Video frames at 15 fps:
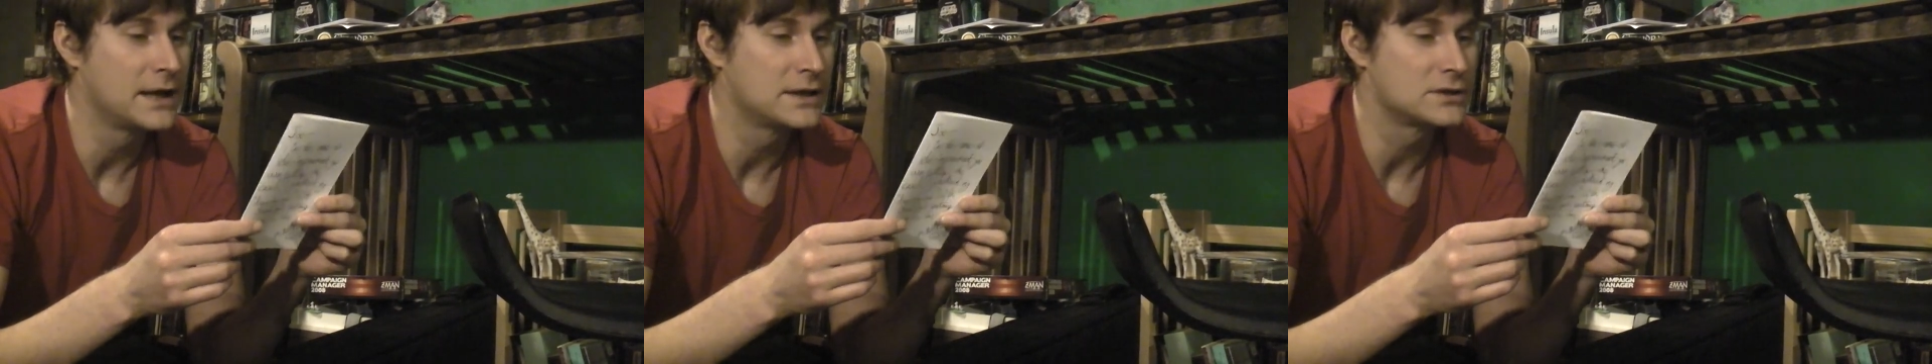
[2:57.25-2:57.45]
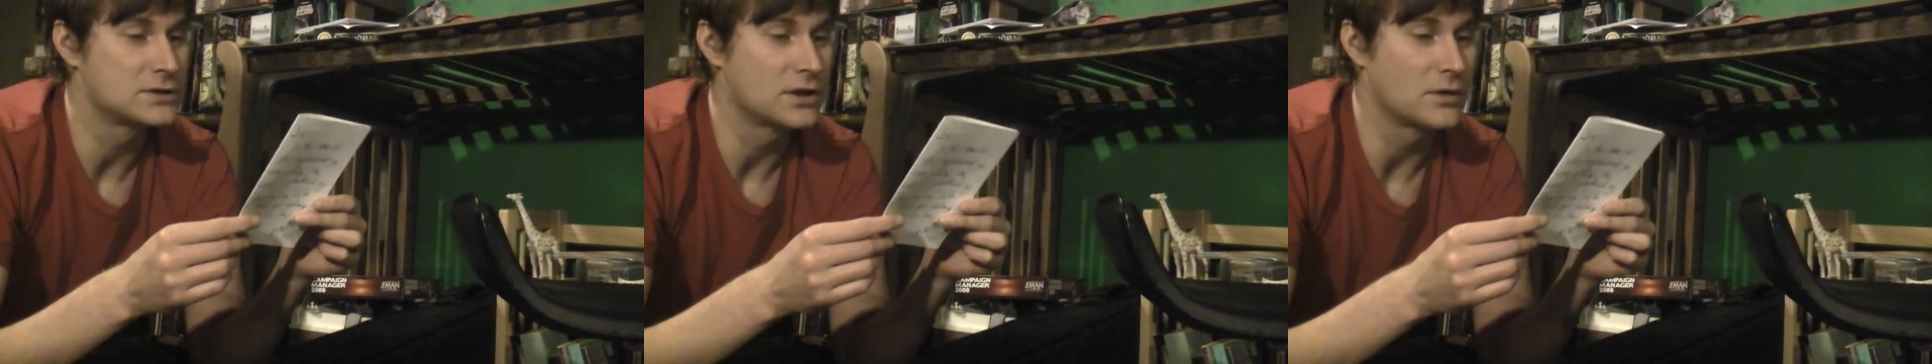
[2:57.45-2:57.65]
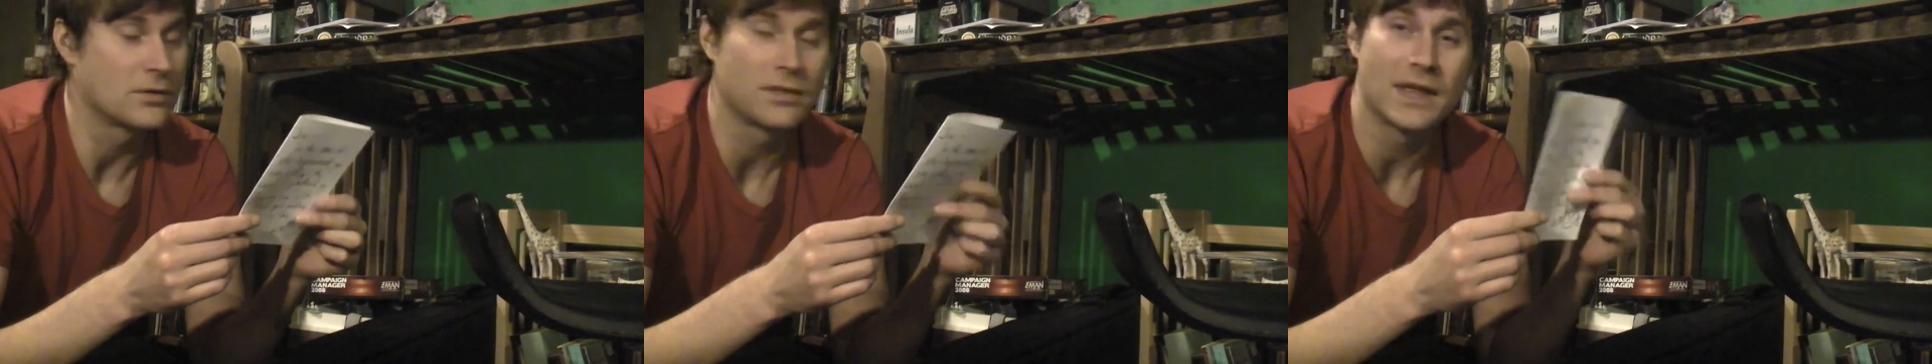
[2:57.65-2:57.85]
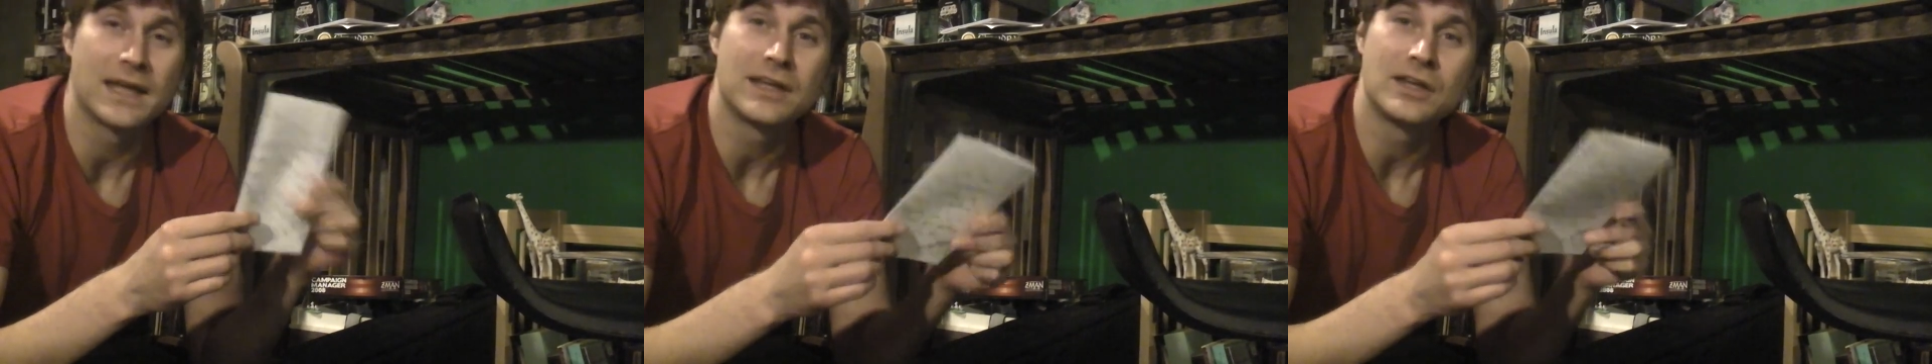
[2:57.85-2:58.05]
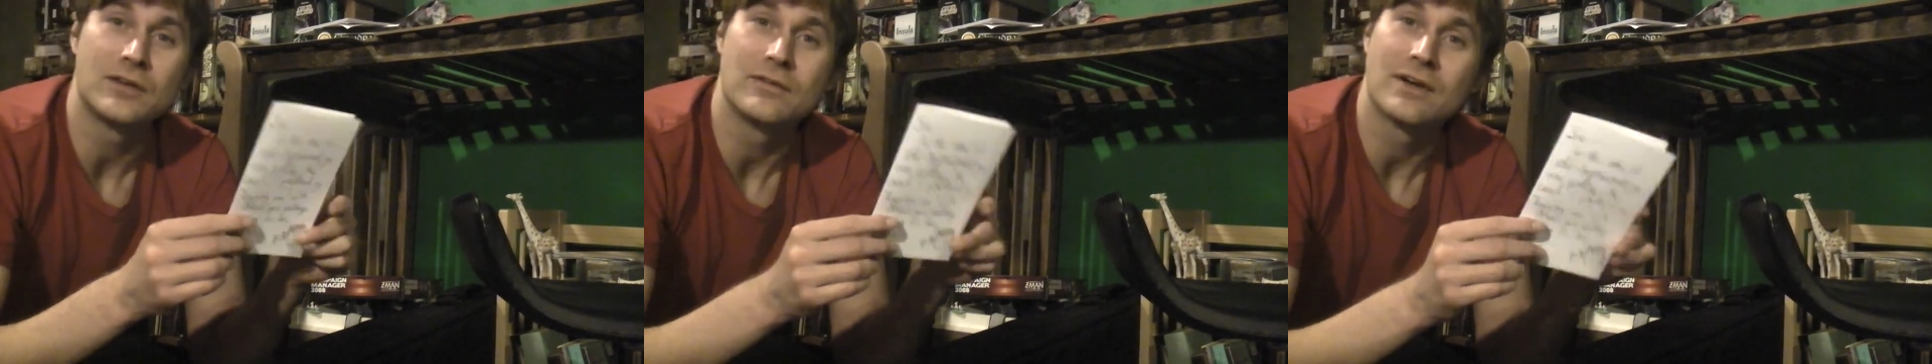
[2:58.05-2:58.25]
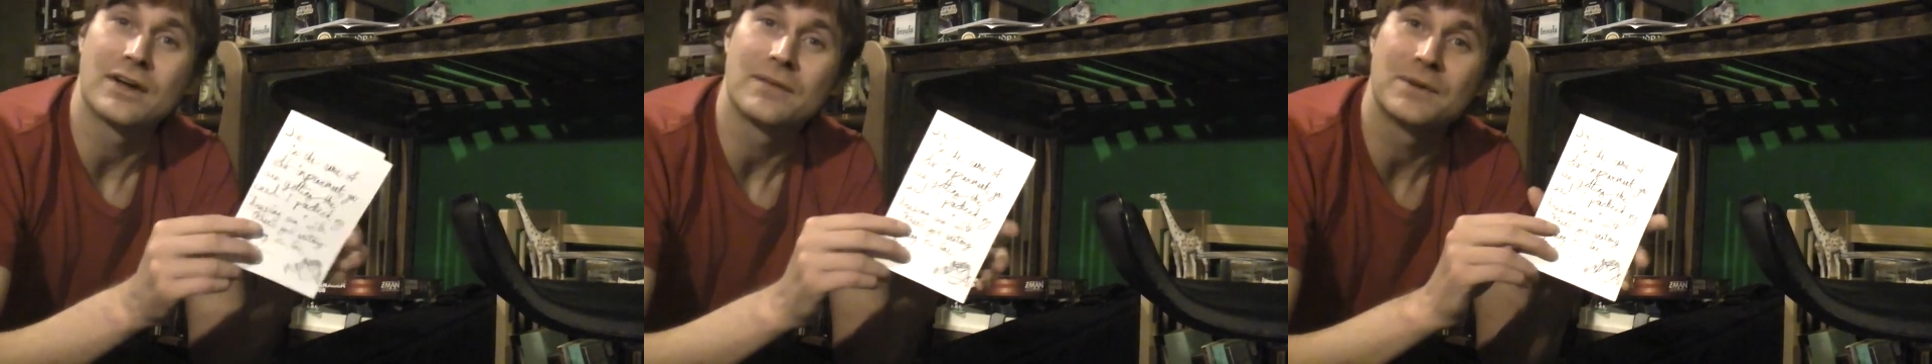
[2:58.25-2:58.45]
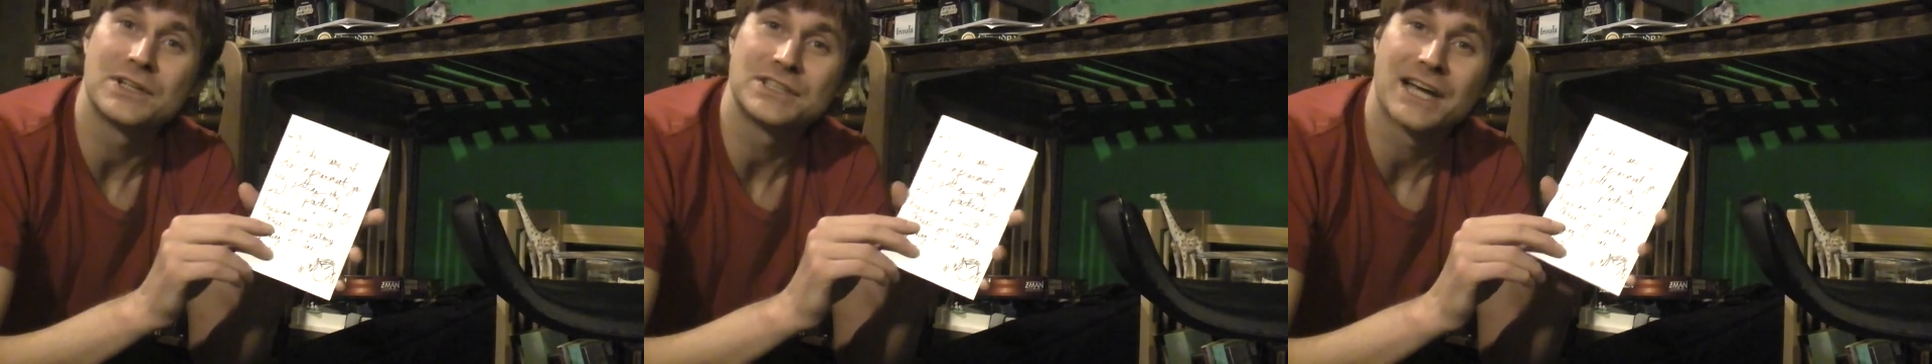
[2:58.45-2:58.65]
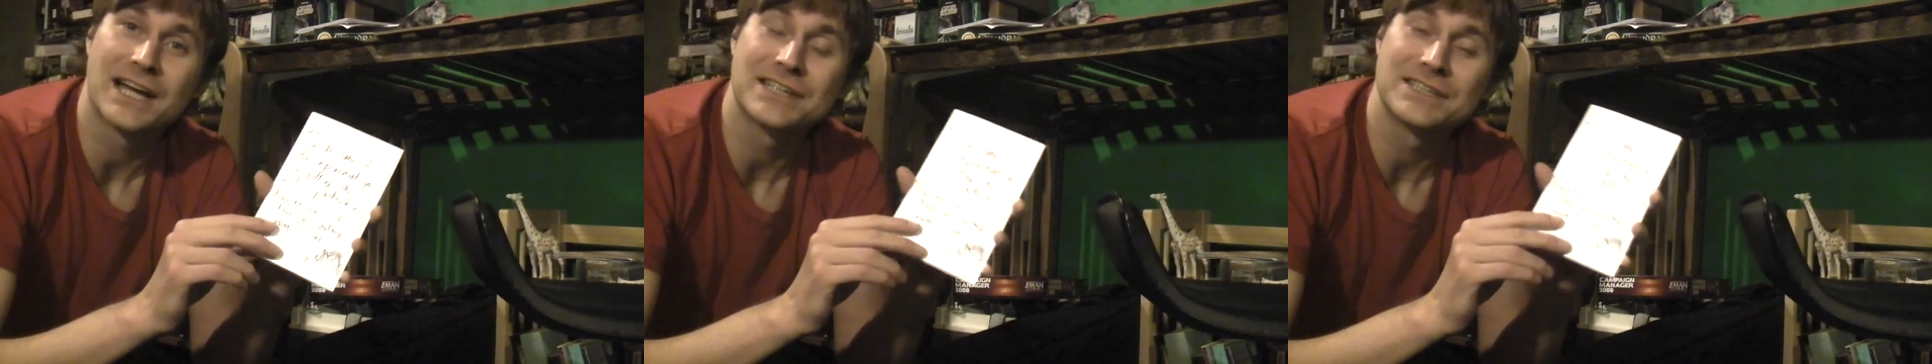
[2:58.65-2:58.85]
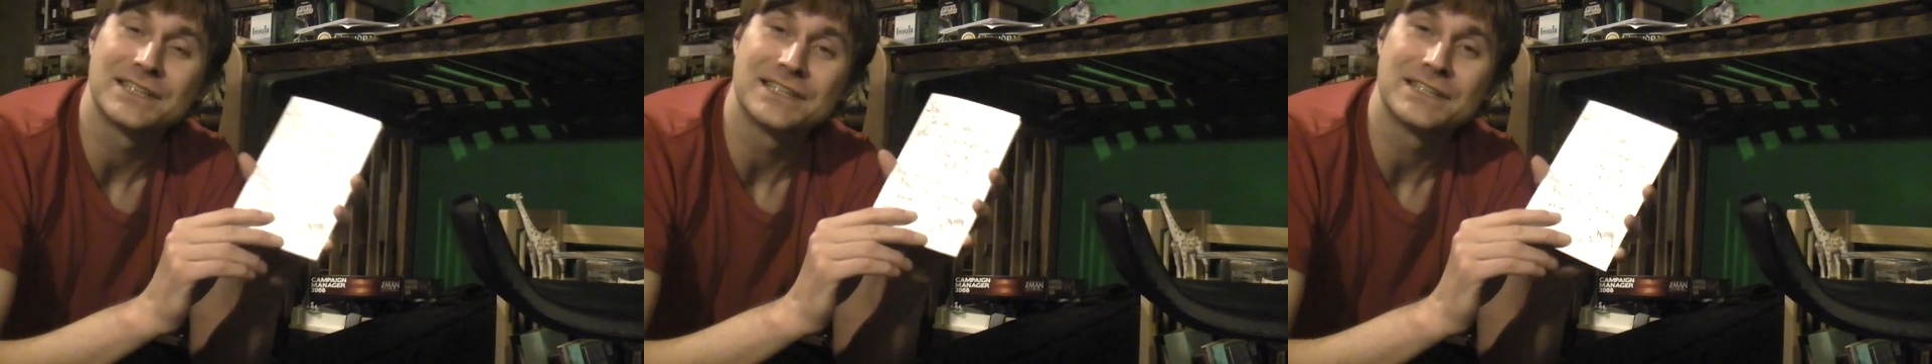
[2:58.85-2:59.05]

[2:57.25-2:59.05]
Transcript: So thank you very much, Ashley.